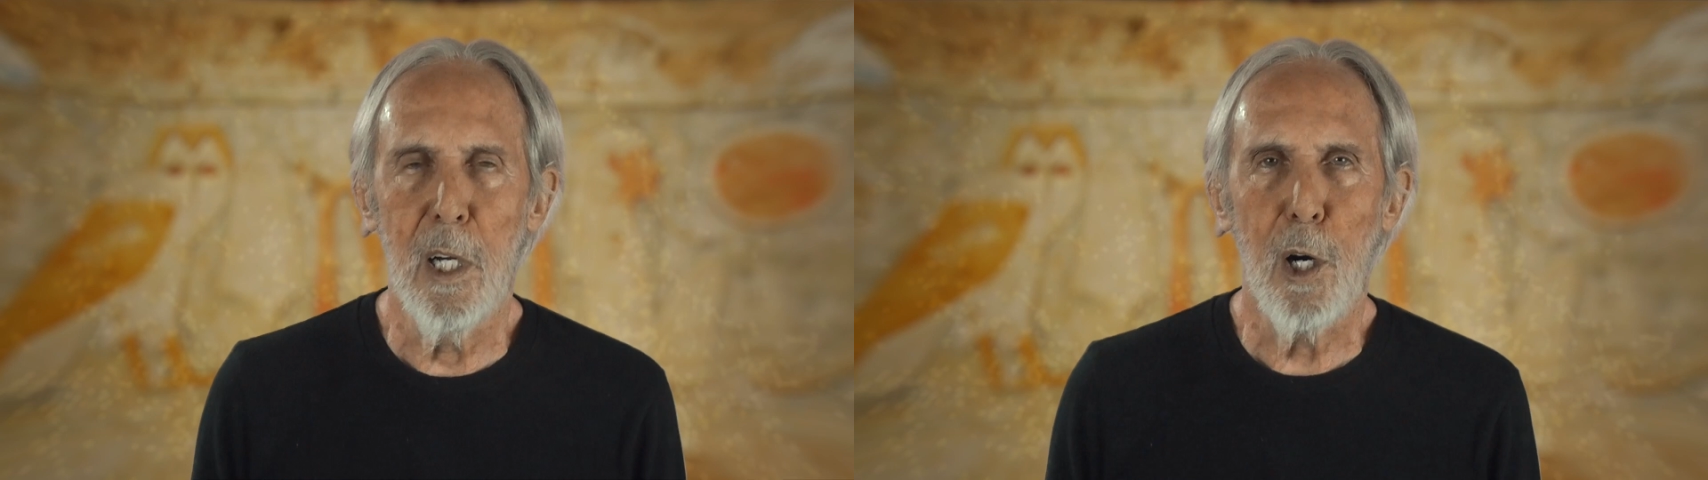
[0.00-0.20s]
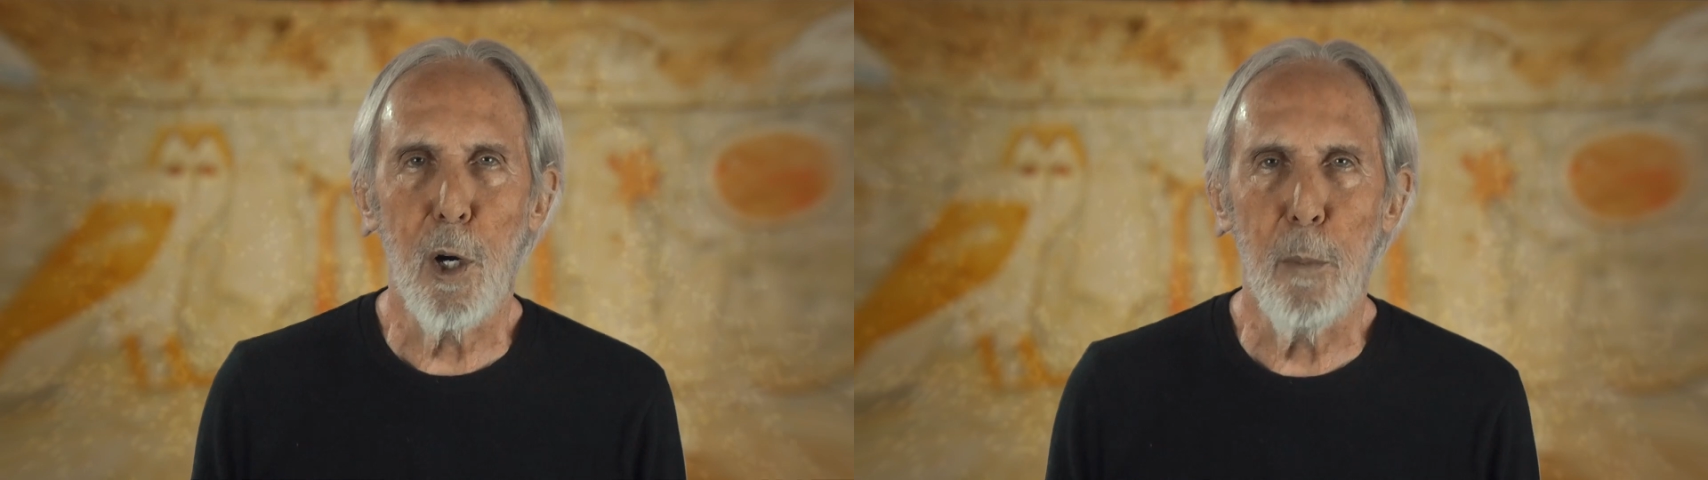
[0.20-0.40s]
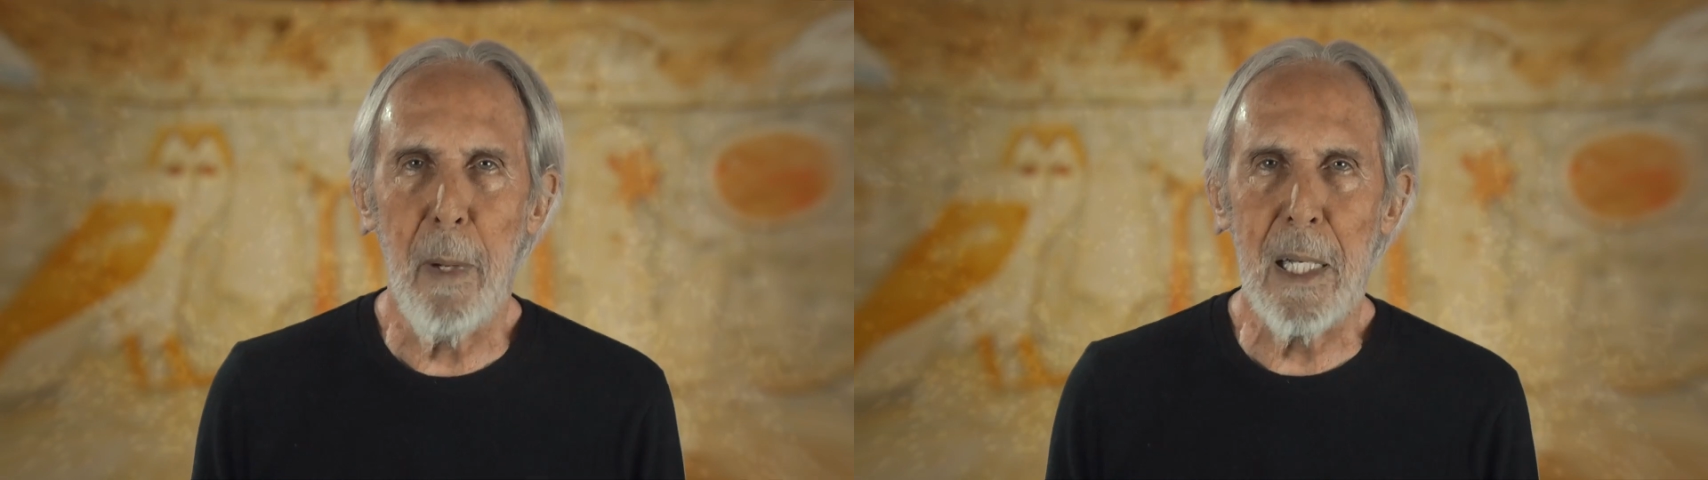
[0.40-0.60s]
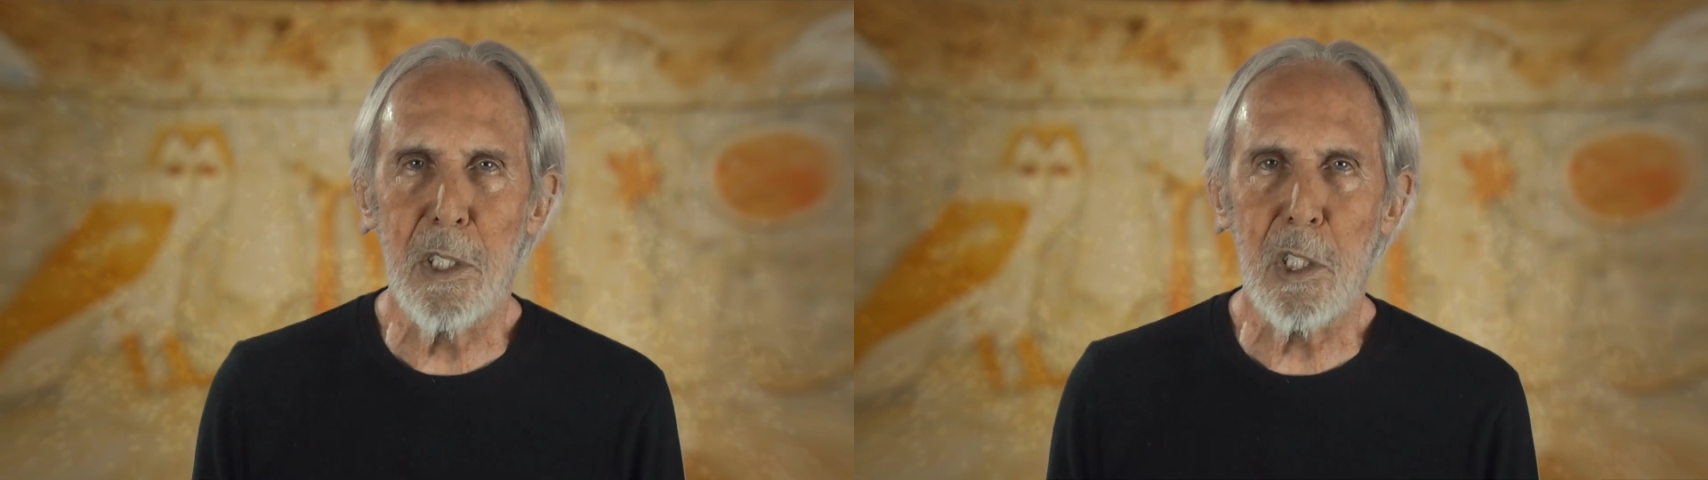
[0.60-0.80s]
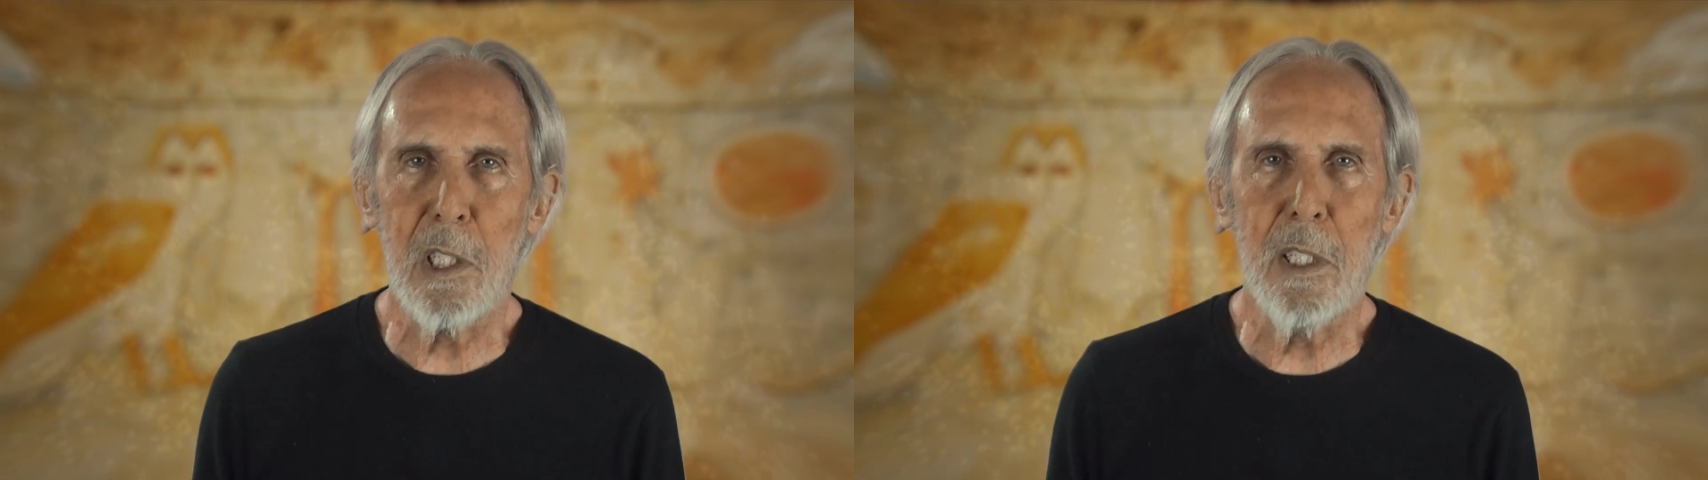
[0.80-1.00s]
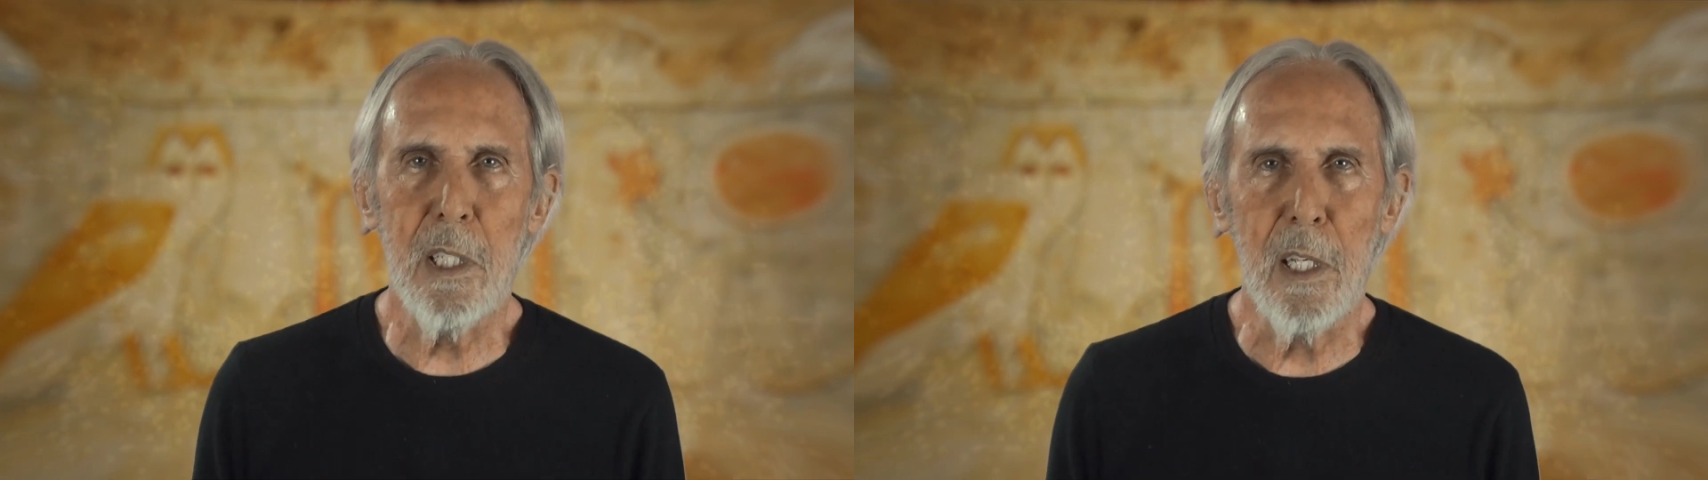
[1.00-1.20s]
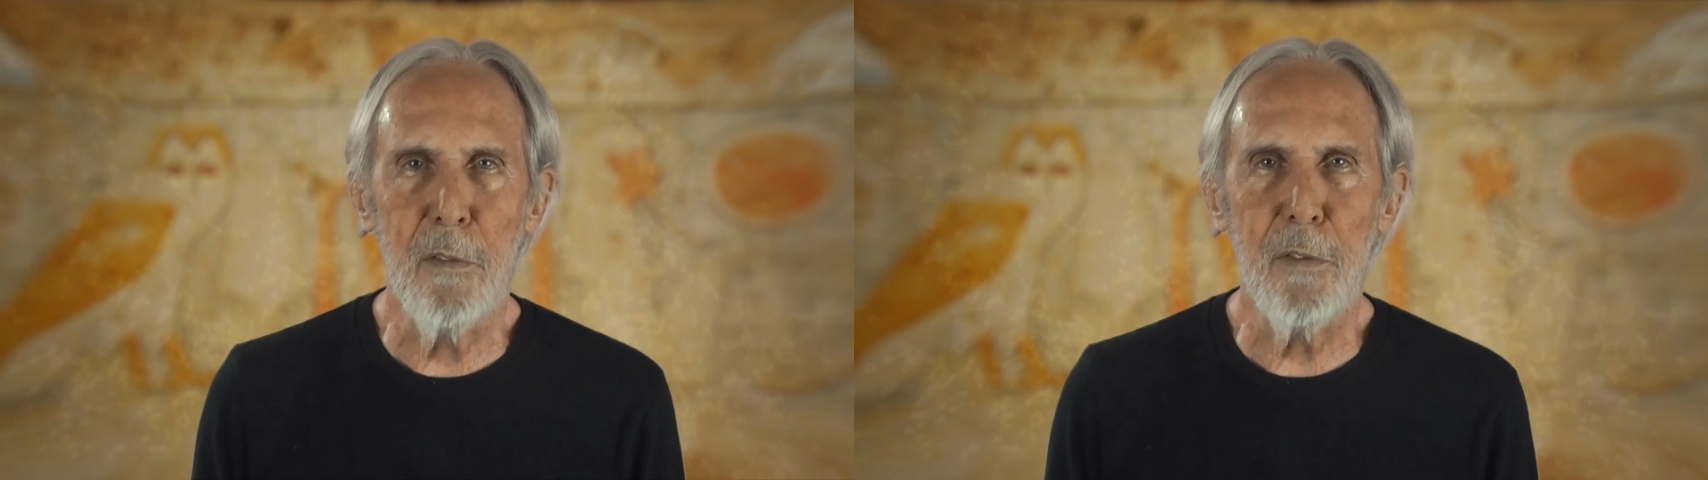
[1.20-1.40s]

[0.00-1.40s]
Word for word: our masculine and